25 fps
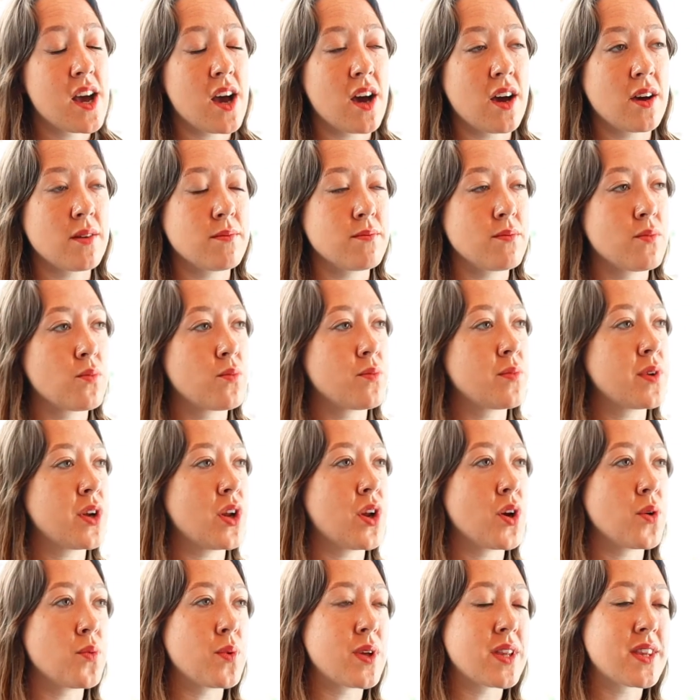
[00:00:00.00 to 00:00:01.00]
you
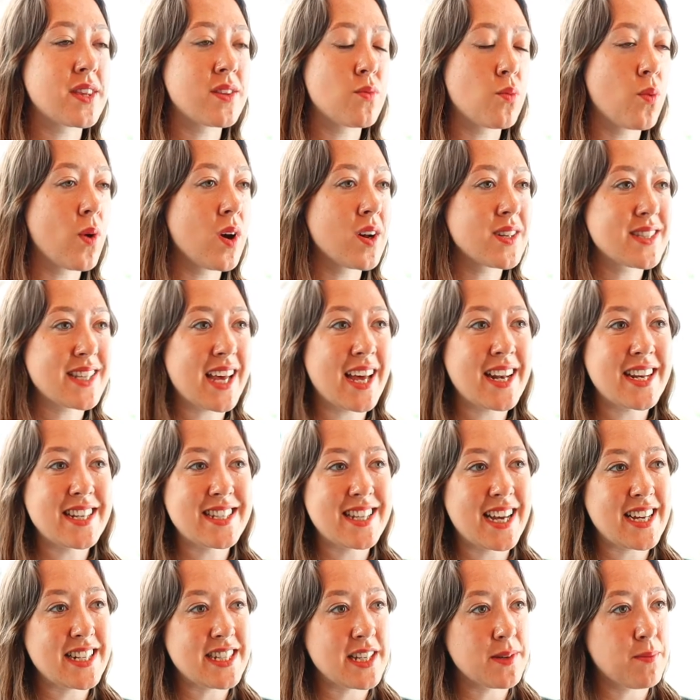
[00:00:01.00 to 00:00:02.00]
know, with words
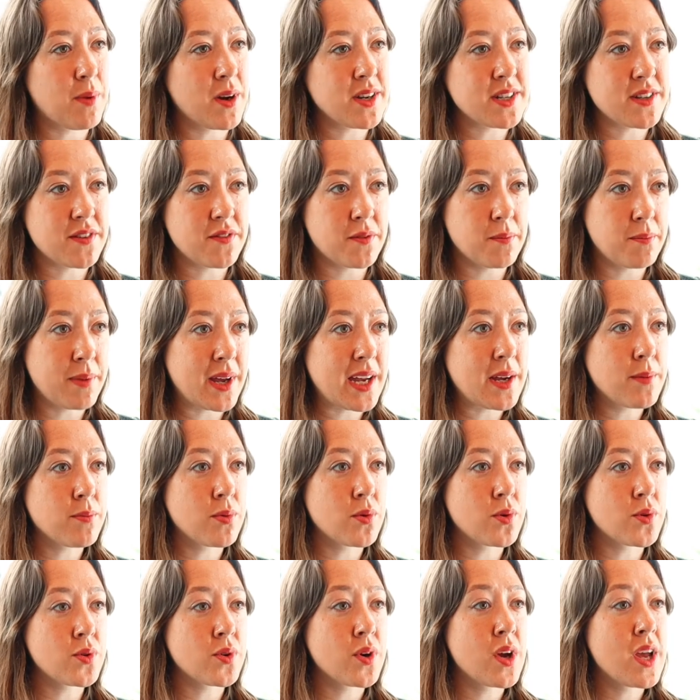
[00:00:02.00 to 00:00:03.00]
annotated by different
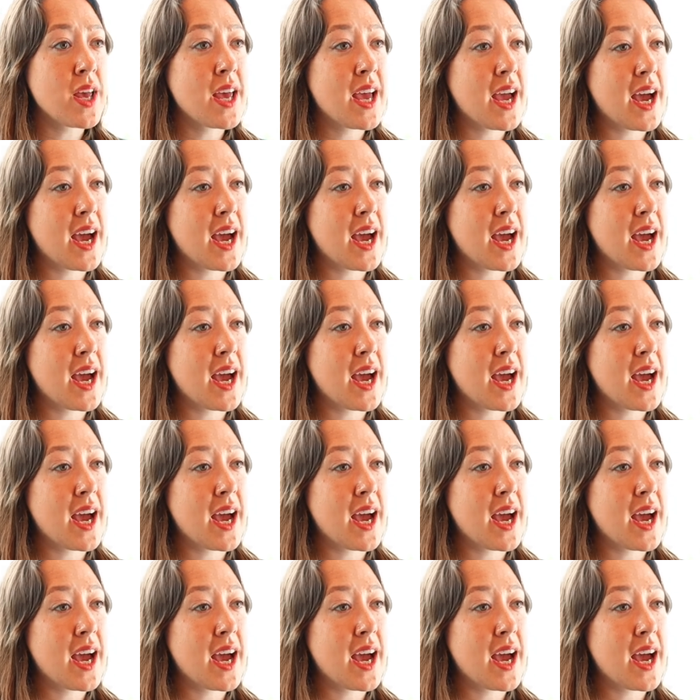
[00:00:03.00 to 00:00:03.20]
people,